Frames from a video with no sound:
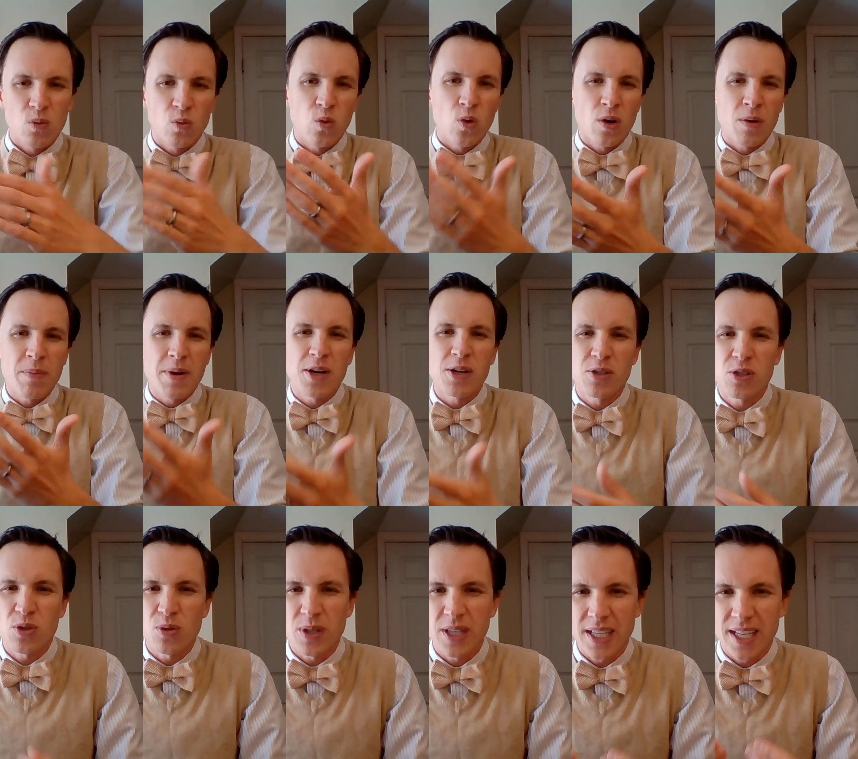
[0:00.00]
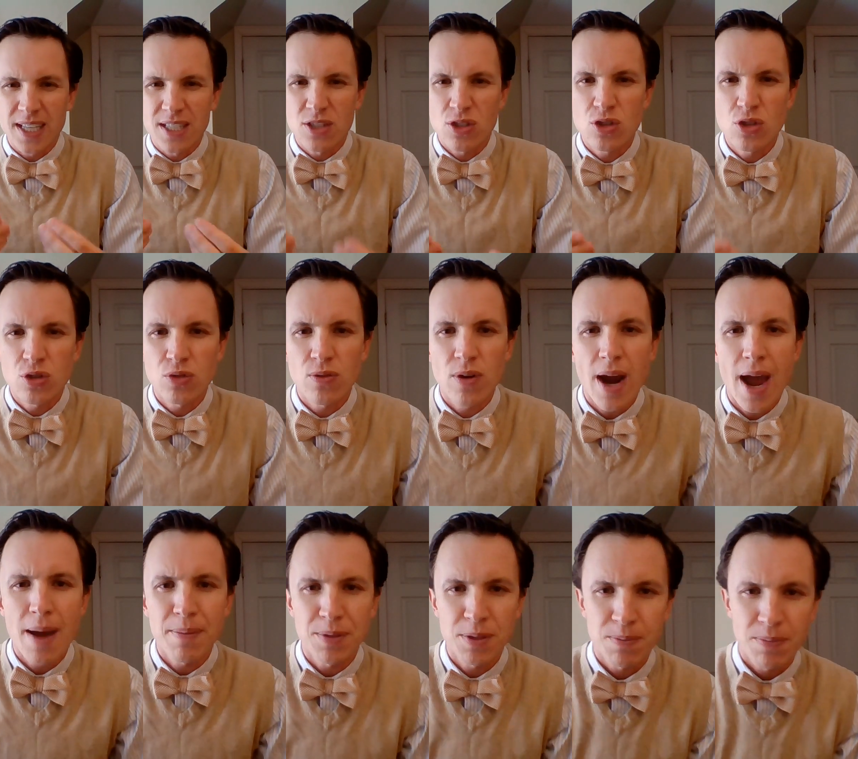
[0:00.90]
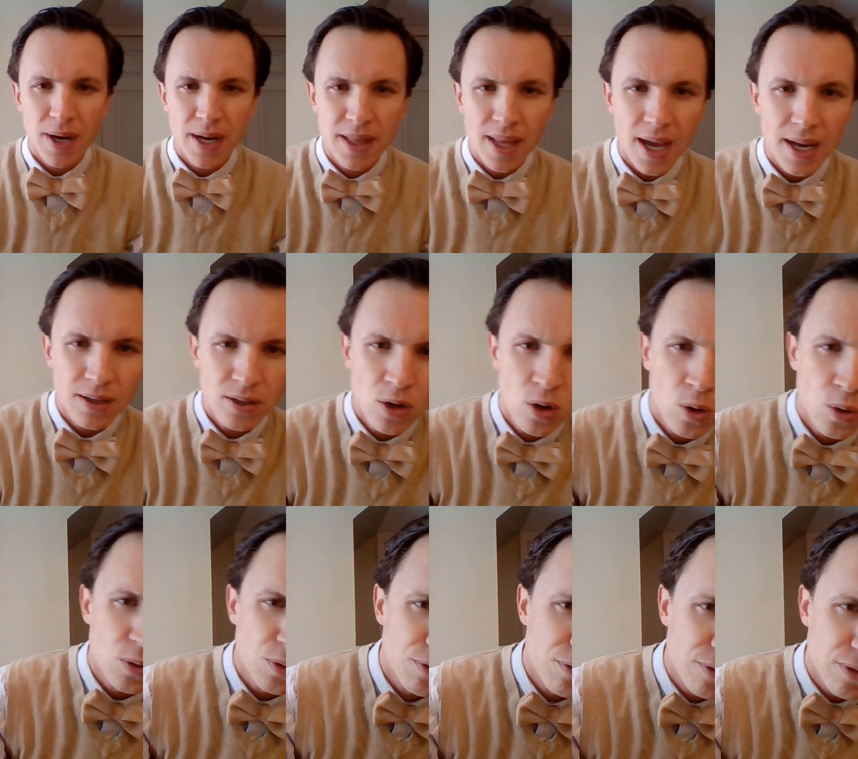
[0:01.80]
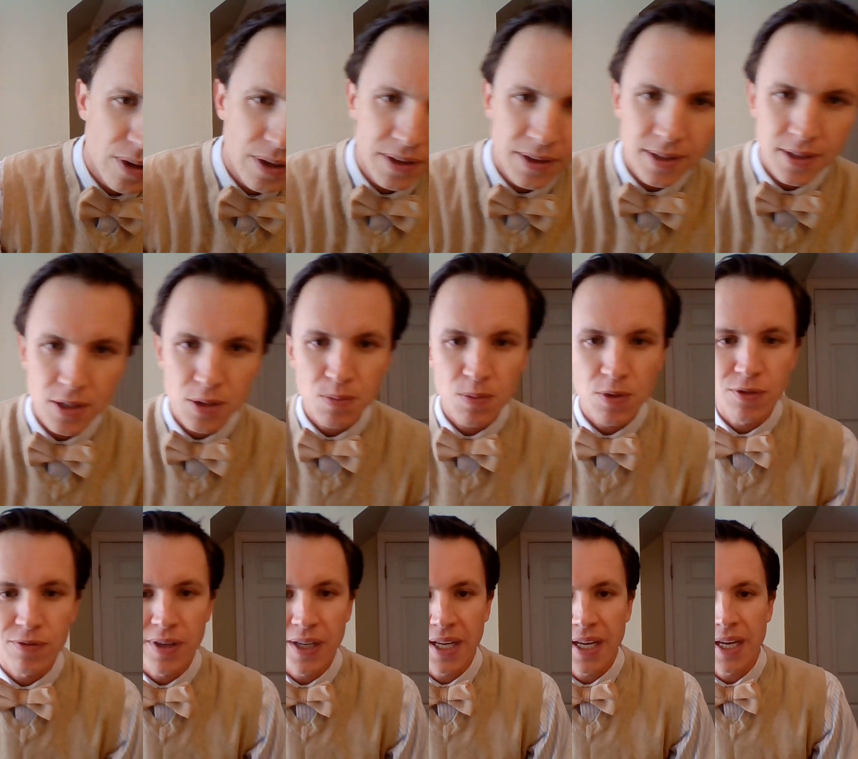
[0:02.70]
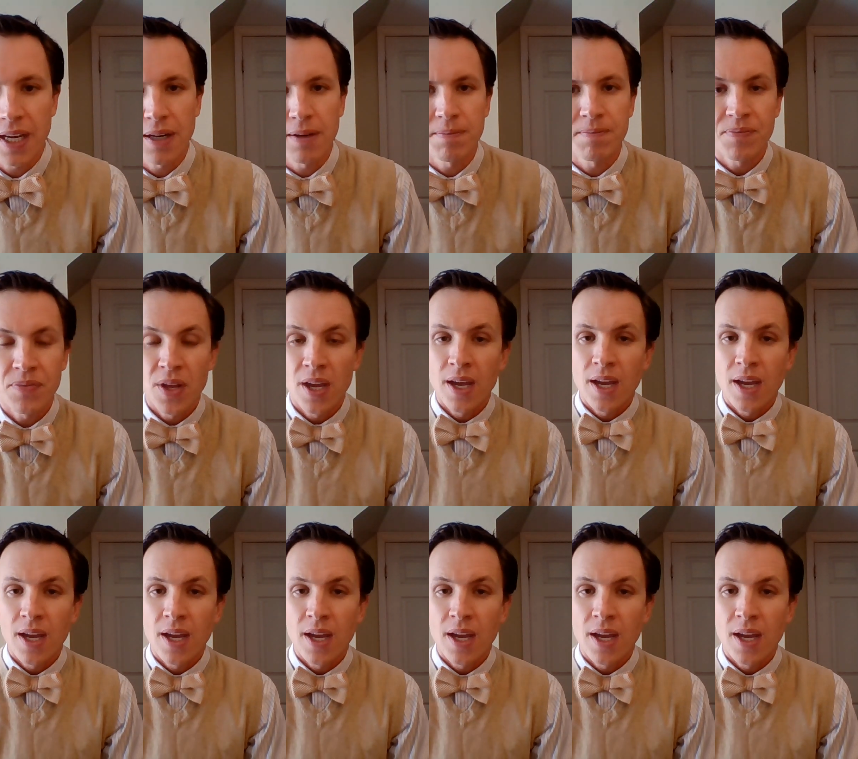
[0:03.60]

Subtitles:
warm air sort of gets trapped by that cold front that's moving in.